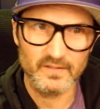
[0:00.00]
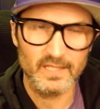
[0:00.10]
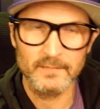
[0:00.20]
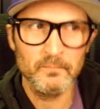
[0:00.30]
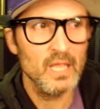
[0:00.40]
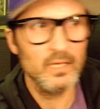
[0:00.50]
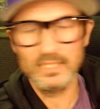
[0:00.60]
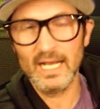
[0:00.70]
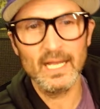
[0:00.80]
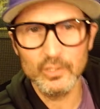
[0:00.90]
and then
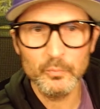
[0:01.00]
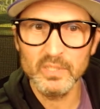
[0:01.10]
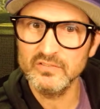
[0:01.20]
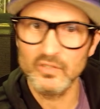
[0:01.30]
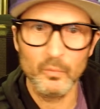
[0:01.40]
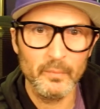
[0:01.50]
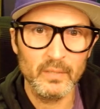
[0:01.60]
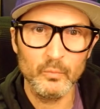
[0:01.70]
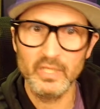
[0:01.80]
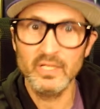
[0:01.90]
a guy who pitched in the
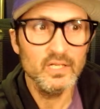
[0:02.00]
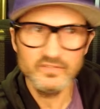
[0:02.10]
midweek,